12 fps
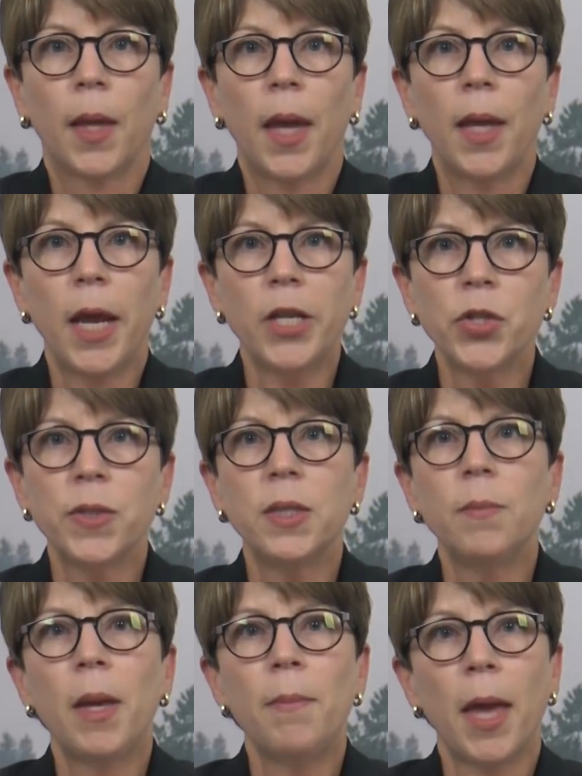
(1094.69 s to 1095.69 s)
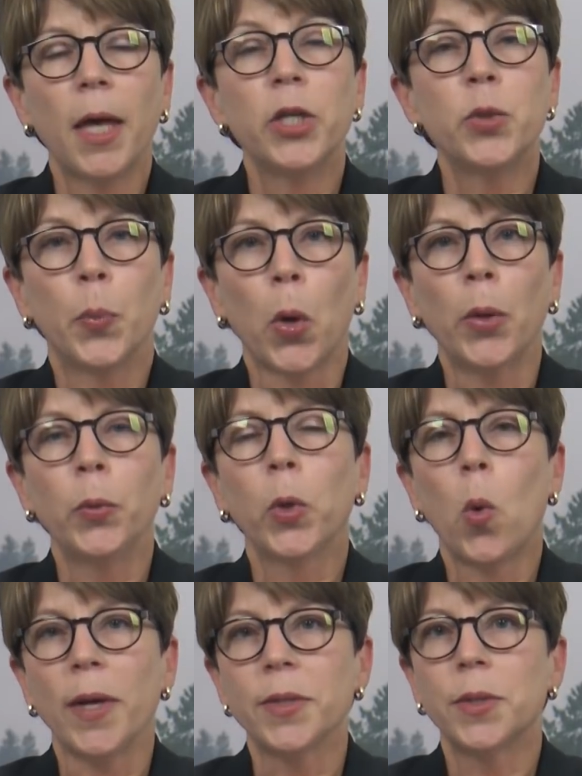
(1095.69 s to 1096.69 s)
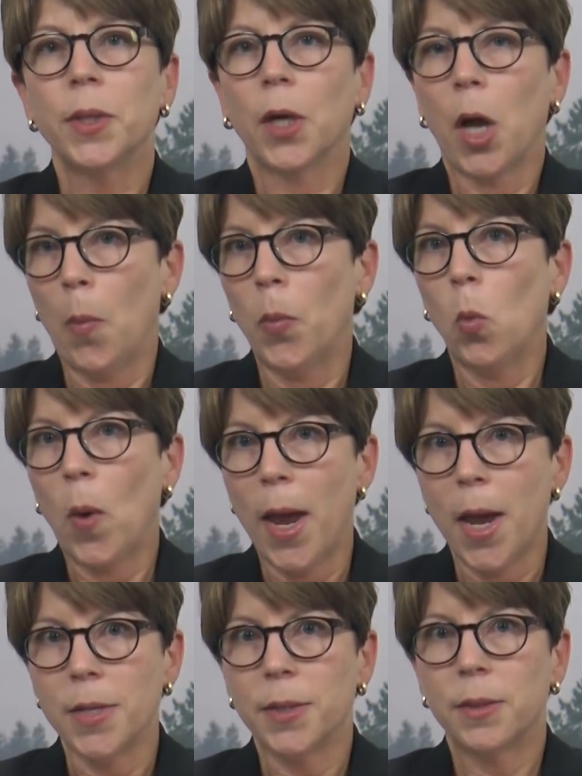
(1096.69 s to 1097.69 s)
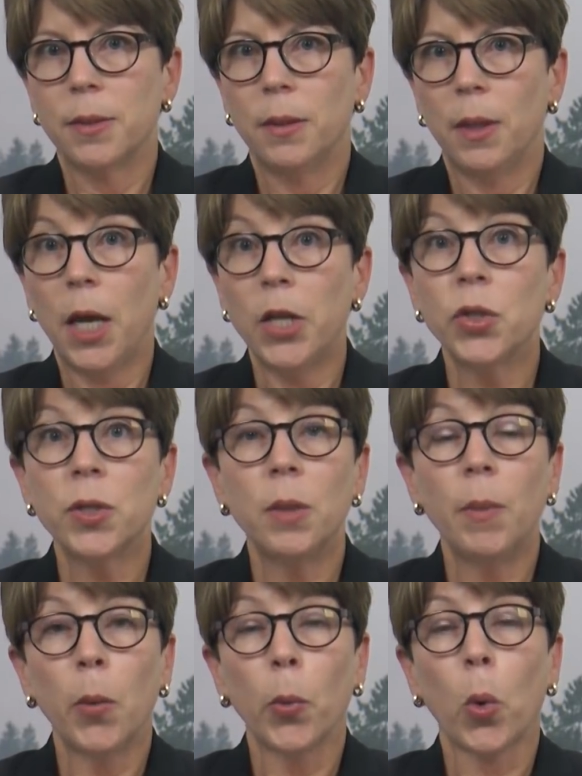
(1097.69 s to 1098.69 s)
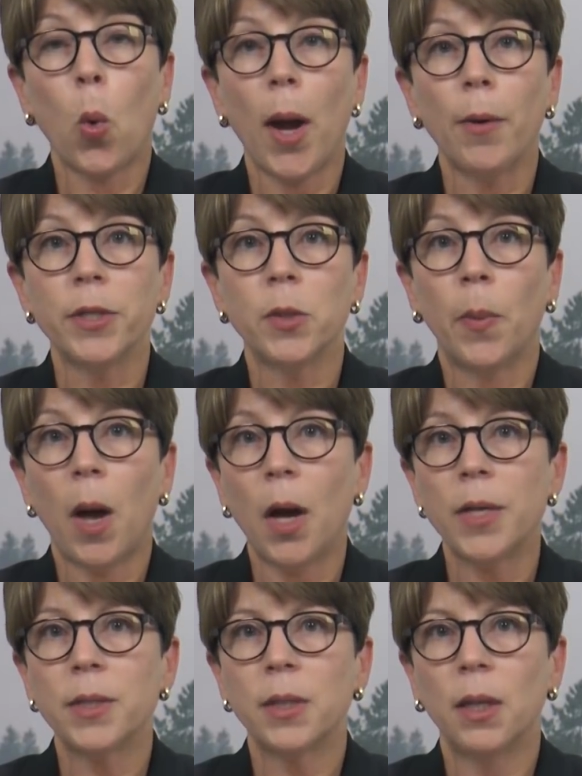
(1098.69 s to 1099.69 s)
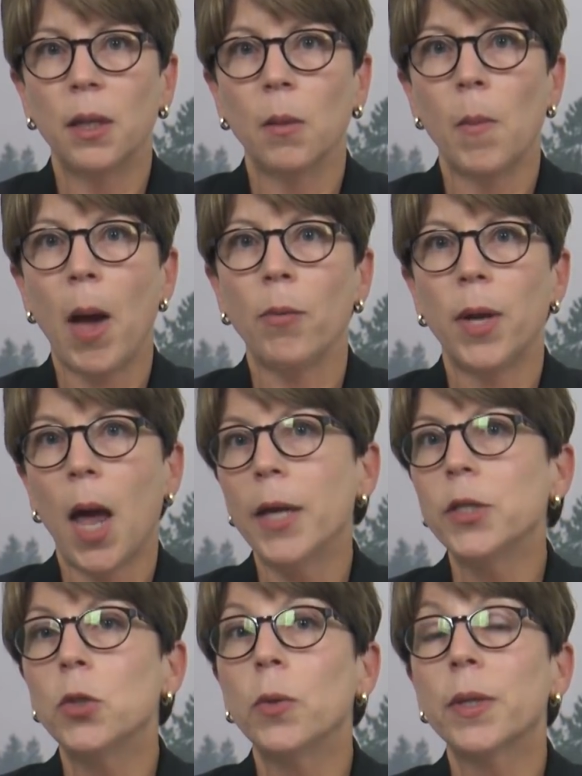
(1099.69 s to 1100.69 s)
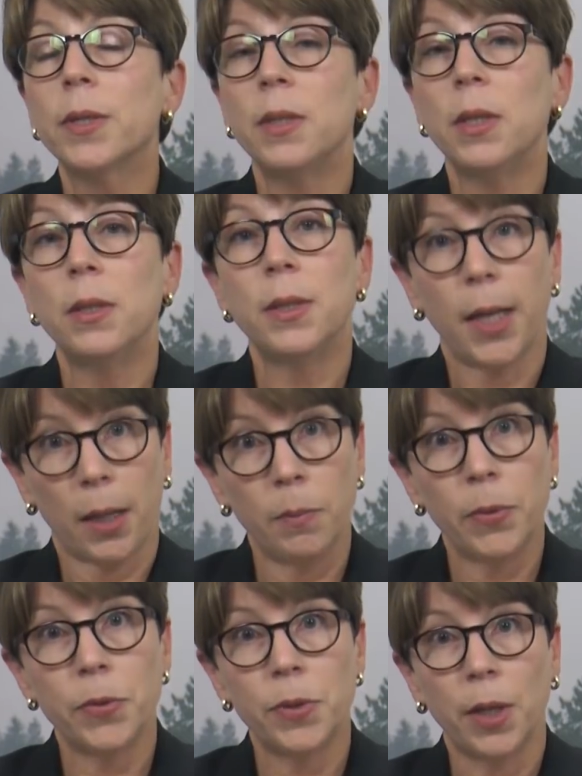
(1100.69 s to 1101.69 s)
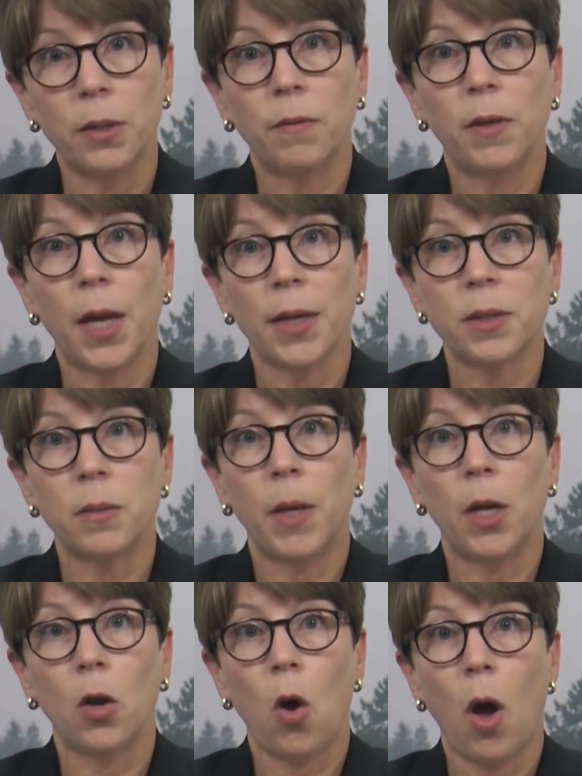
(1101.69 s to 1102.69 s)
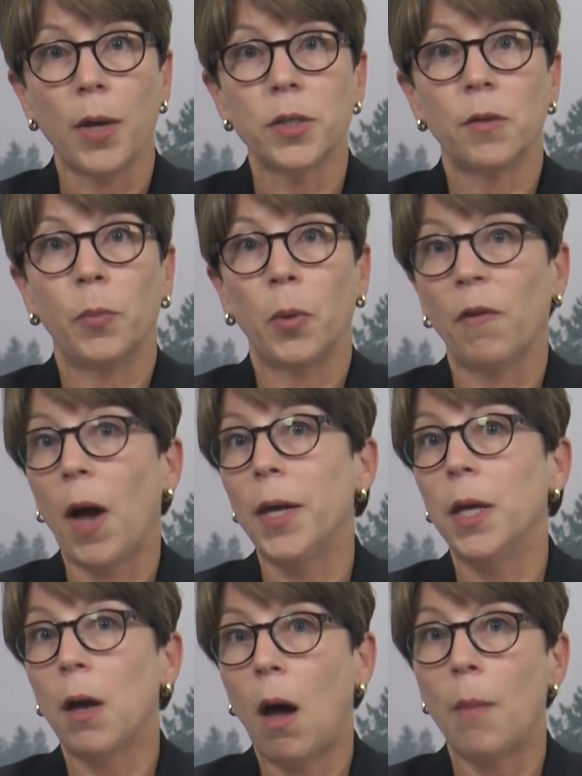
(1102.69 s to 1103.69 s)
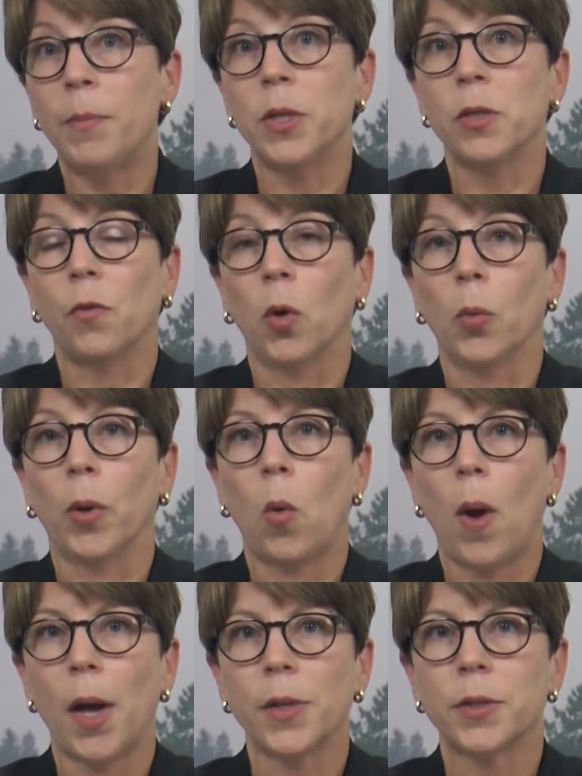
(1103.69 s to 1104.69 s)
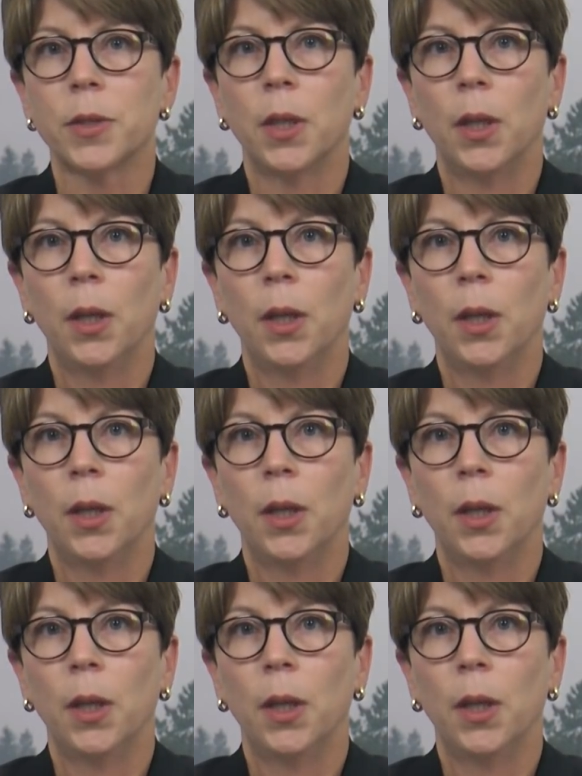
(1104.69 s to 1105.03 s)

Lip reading: An agency may manage broad requests in a couple ways. An agency may require a deposit in an amount not to exceed 10% of the estimated cost of providing copies for a request.